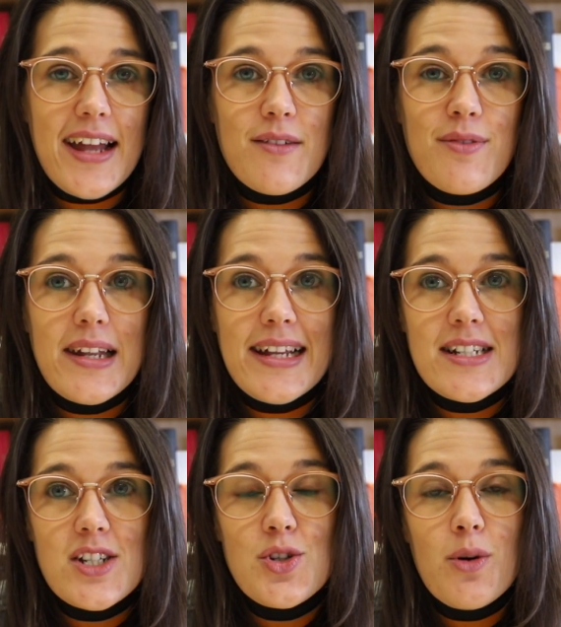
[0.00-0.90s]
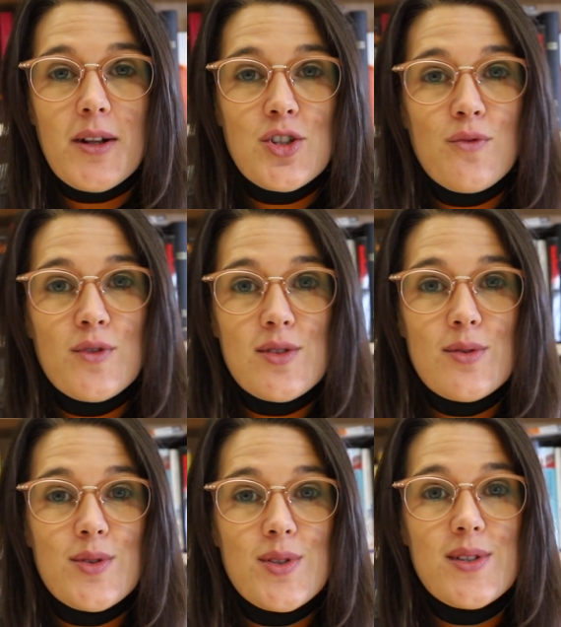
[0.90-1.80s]
and I've linked to a bunch of
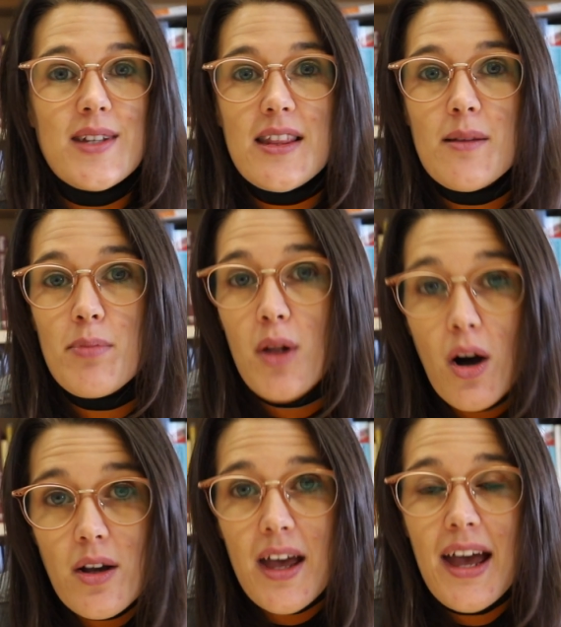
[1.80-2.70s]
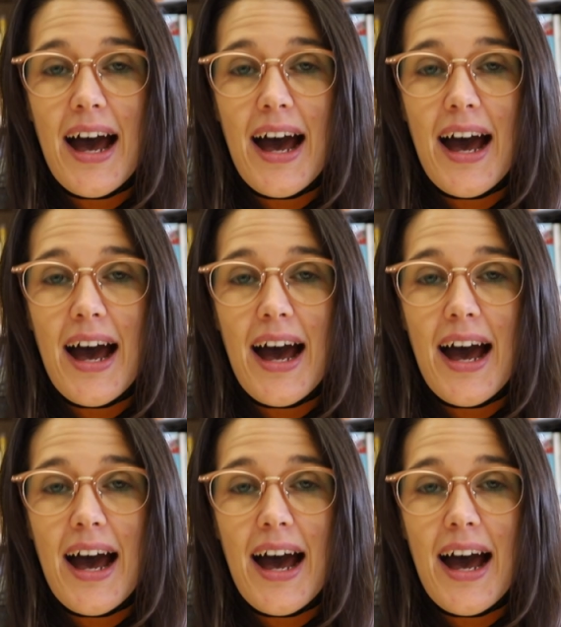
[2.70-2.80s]
resources in the blog.